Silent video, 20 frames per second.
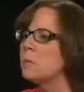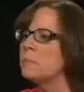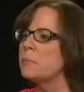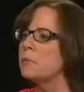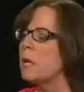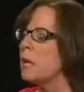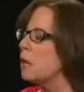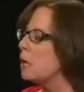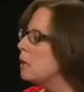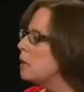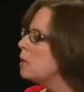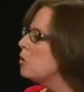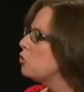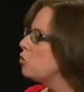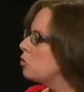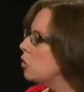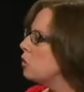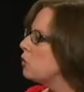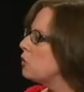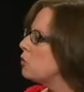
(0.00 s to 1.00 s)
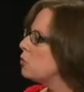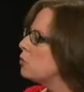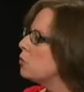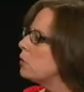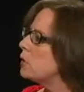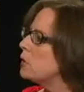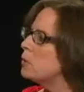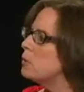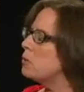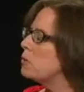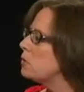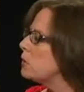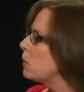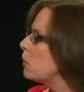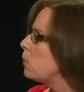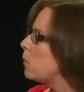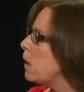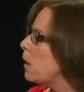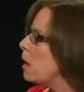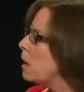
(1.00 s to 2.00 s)
I'm saying, show that you're doing it, and say,
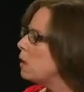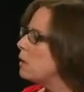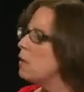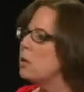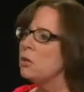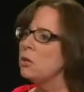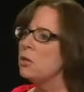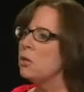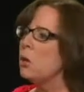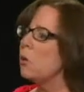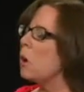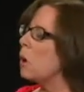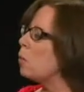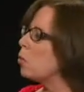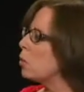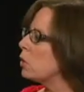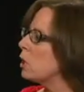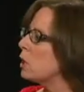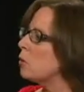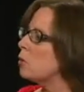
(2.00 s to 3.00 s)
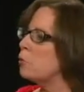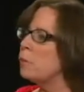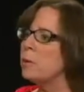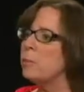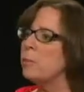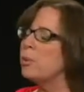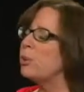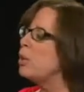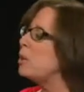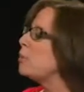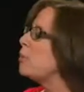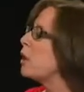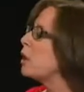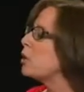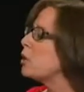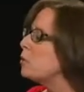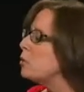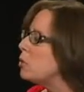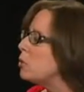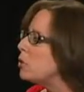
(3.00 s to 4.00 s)
well, I'm working with people in my
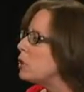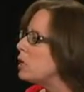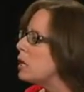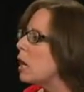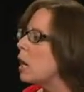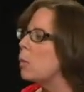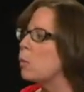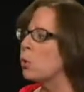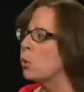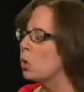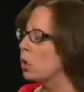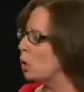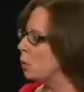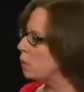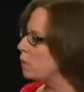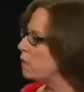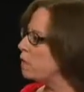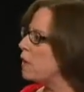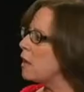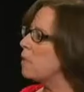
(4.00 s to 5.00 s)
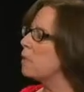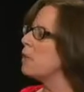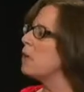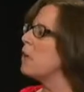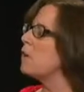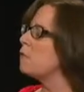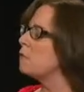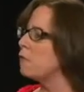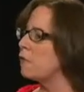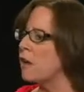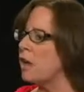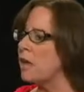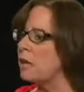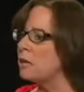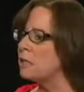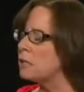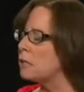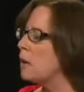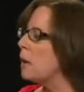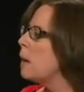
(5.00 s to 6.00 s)
community, I'm working with family and
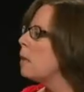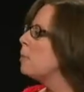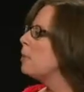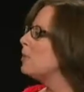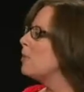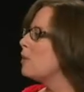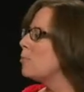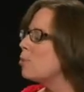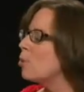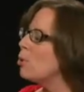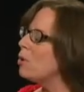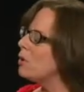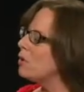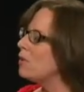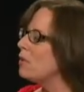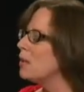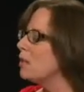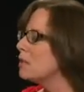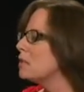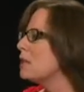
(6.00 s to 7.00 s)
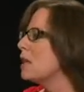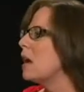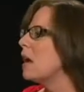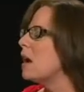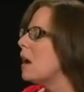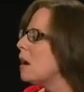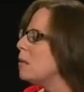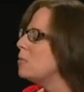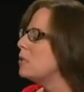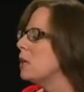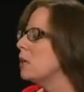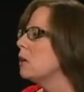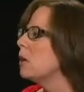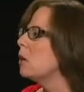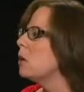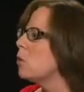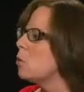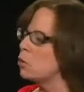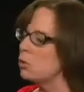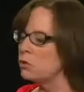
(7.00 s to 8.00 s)
friends, but the important thing is that I'm taking a
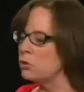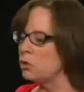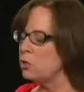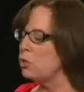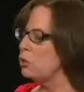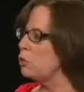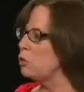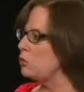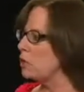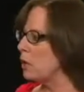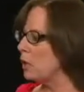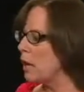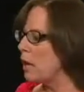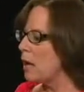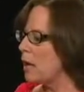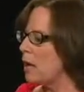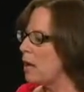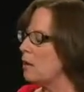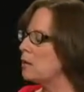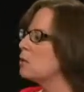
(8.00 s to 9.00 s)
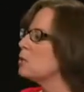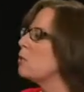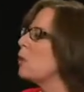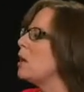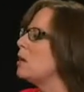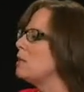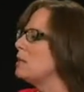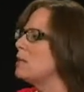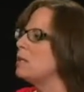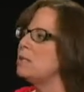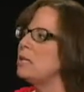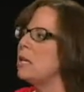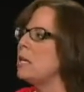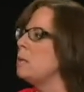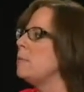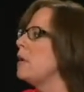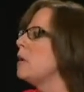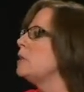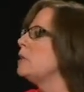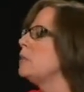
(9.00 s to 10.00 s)
course in using XYZ
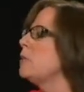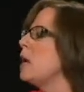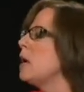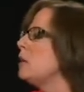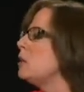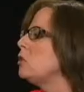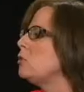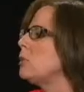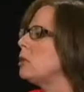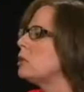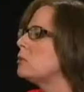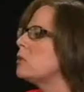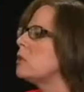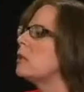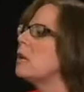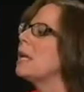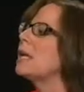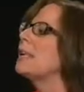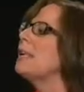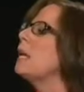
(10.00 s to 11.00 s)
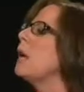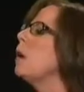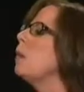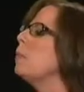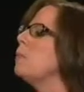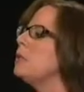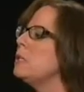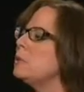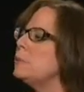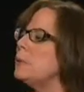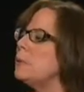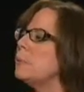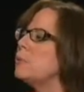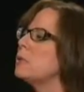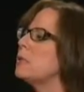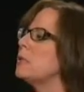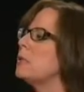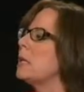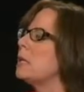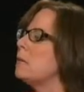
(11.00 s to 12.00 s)
database management so that I can help these people
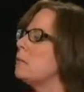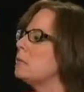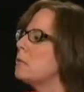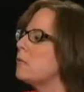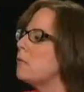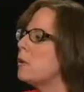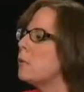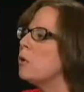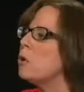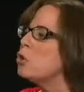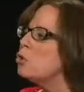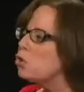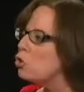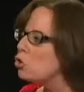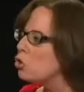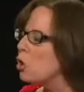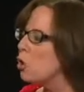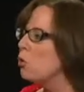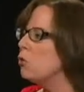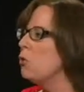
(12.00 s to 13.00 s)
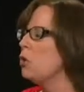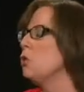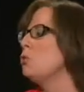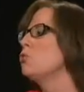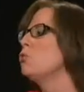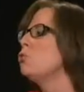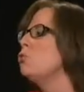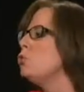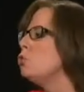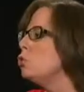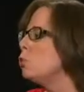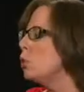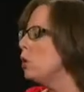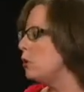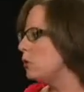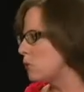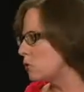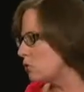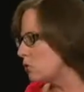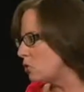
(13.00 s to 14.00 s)
set themselves up. Show that you're
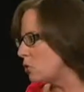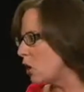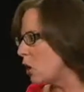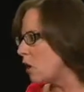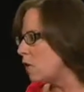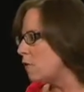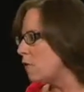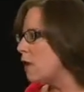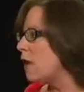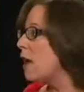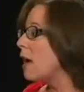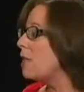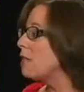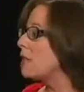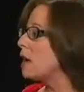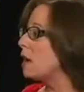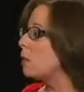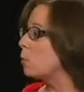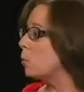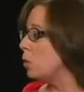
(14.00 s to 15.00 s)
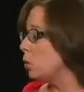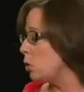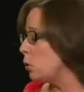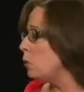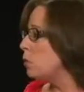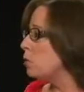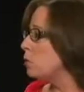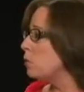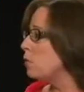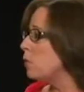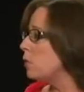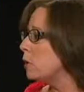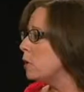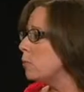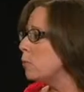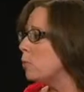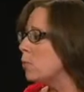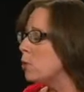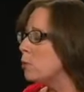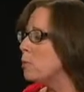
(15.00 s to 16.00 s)
doing the stuff and that what you can do for the
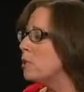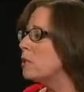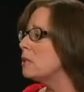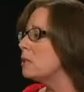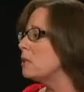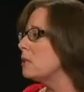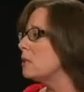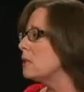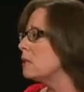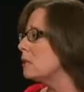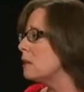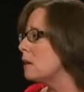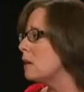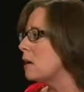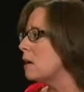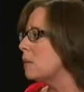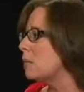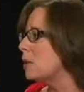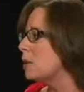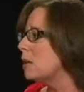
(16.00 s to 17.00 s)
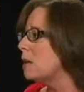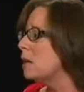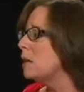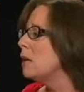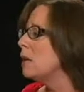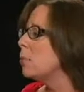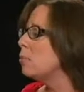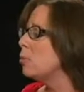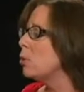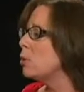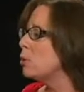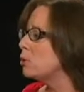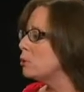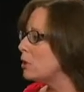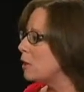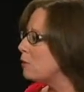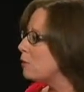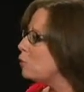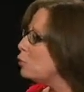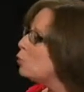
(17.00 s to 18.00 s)
employer, because in this economy, employers
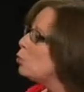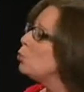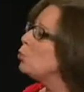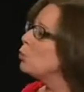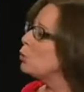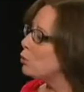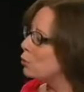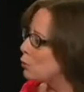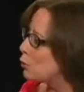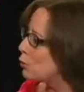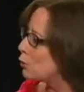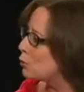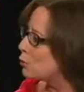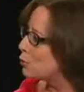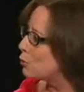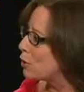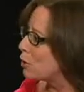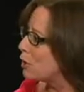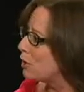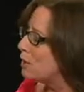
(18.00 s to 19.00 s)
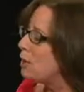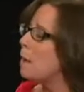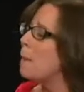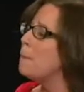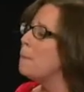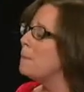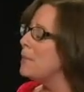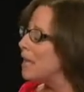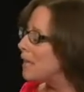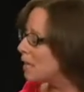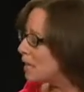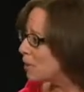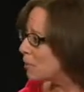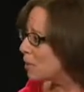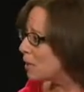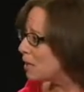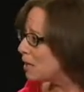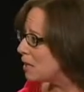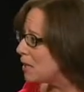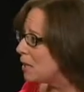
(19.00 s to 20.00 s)
have two concerns, right? Making
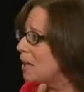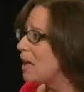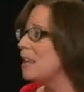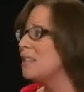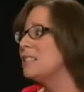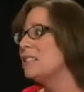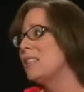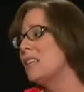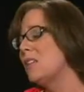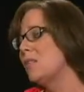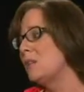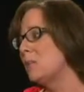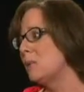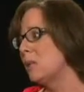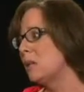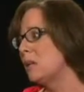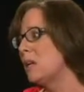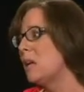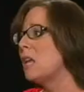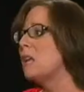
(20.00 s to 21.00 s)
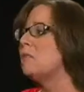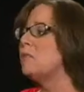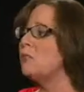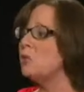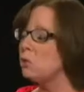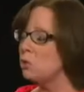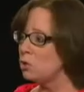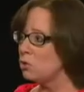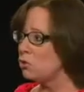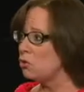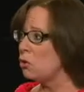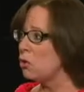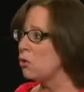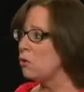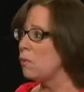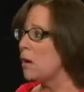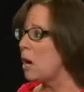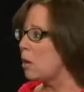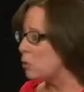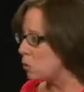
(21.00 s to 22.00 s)
money and saving money. And if you can show them
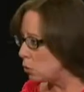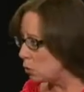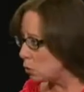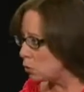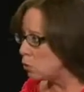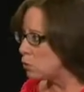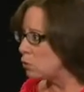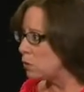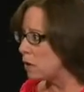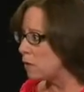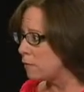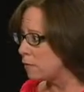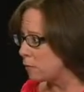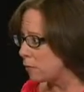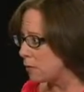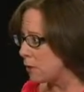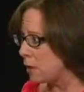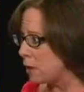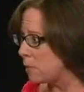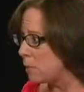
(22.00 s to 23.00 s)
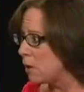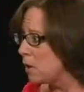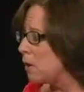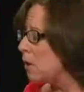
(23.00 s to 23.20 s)
how you can do that for them,